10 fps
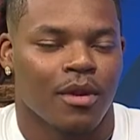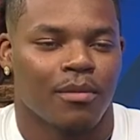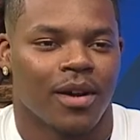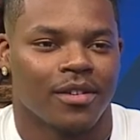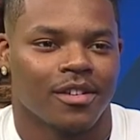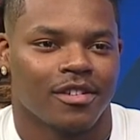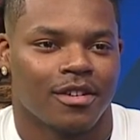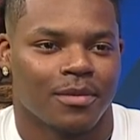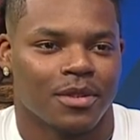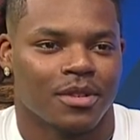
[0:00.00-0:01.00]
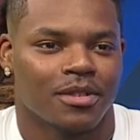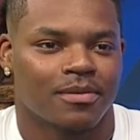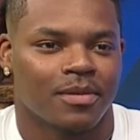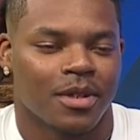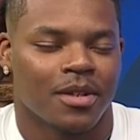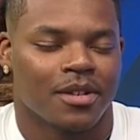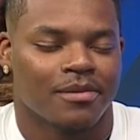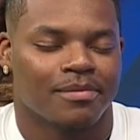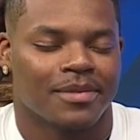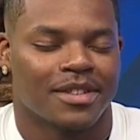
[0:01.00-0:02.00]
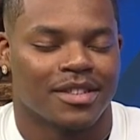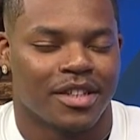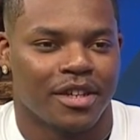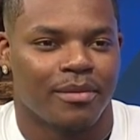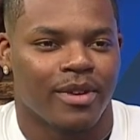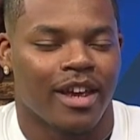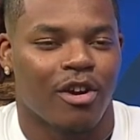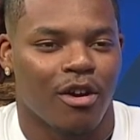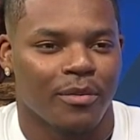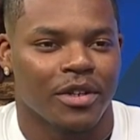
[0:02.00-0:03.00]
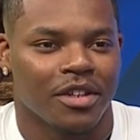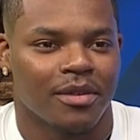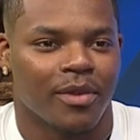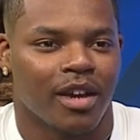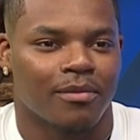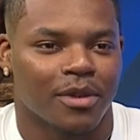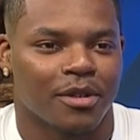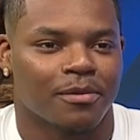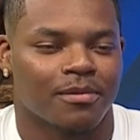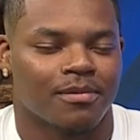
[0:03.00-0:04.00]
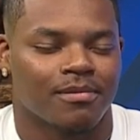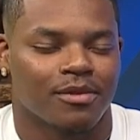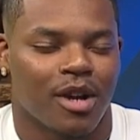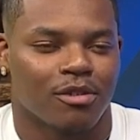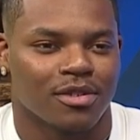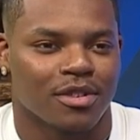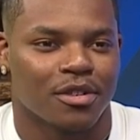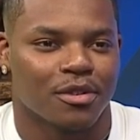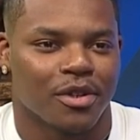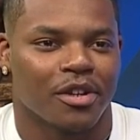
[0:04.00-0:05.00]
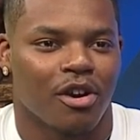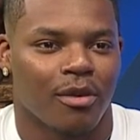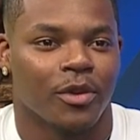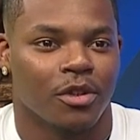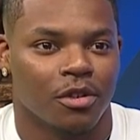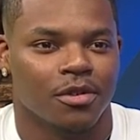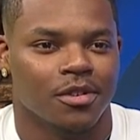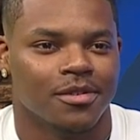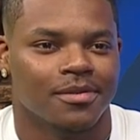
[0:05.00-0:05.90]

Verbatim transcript: My nickname is D. They call me D-Mac, but when I was little, they called me Nunu.